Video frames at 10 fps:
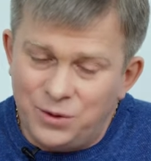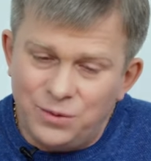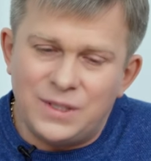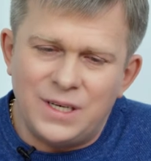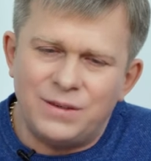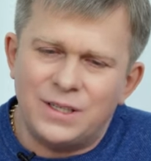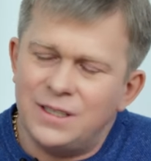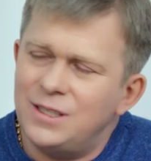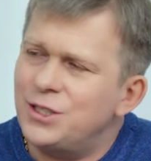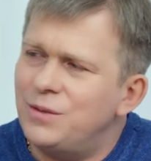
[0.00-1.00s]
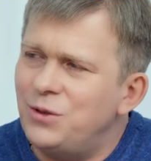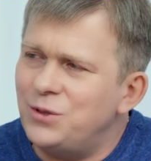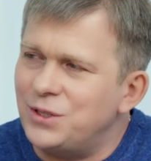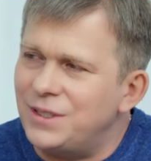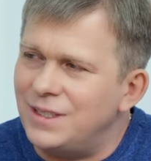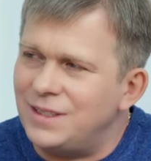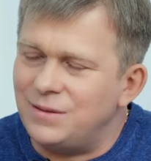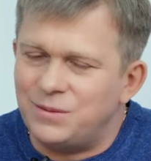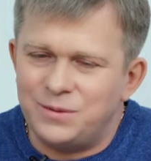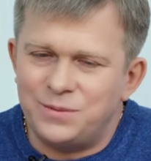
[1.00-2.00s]
The devil can surely give him
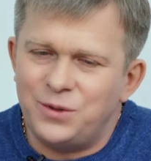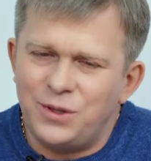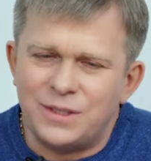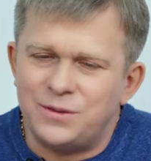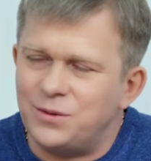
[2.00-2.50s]
something,